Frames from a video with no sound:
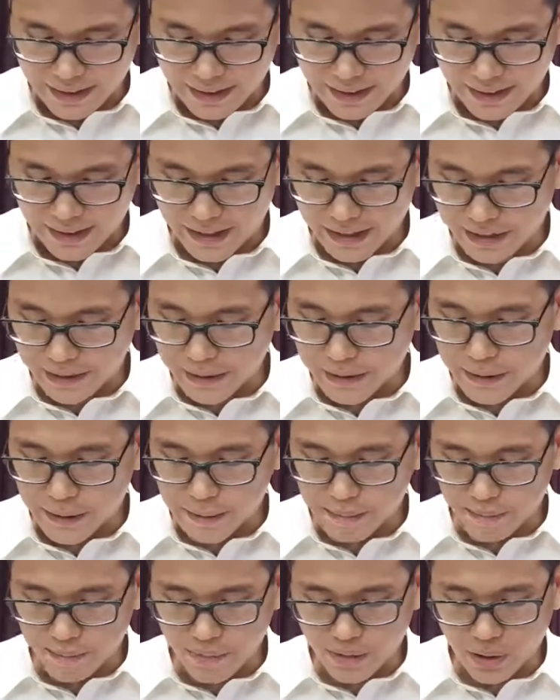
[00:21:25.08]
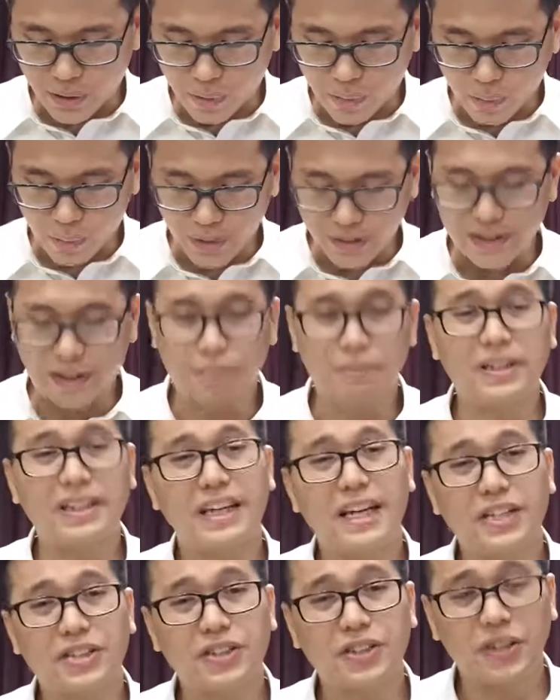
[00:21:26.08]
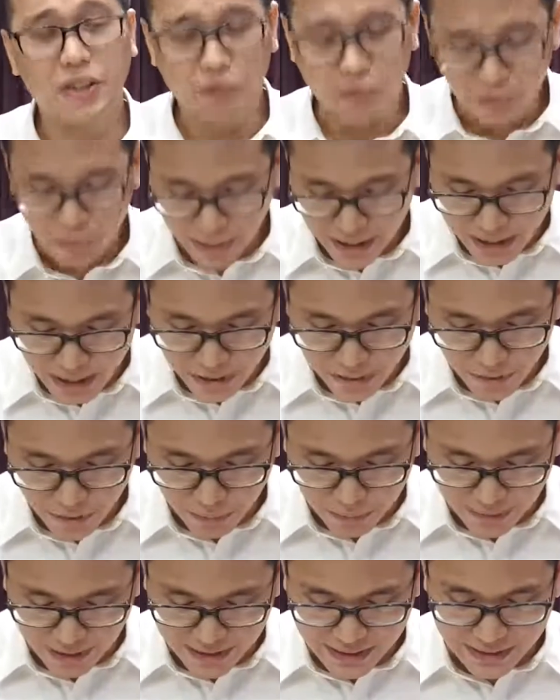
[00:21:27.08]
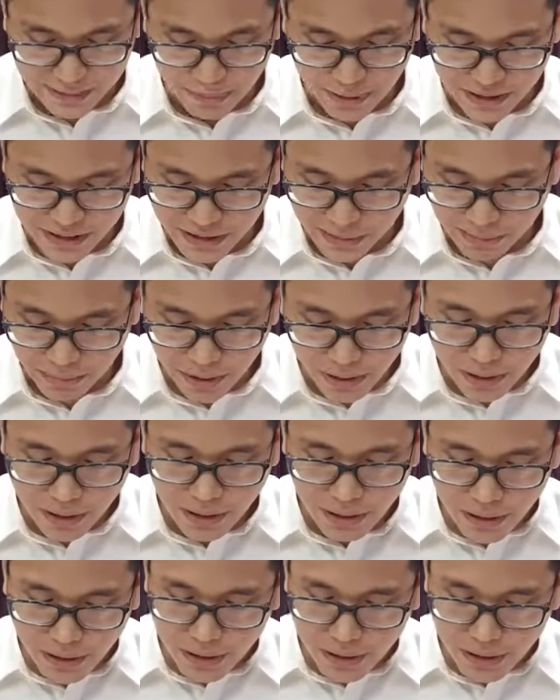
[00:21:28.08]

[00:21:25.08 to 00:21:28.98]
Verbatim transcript: And um, what application can we make from this principle?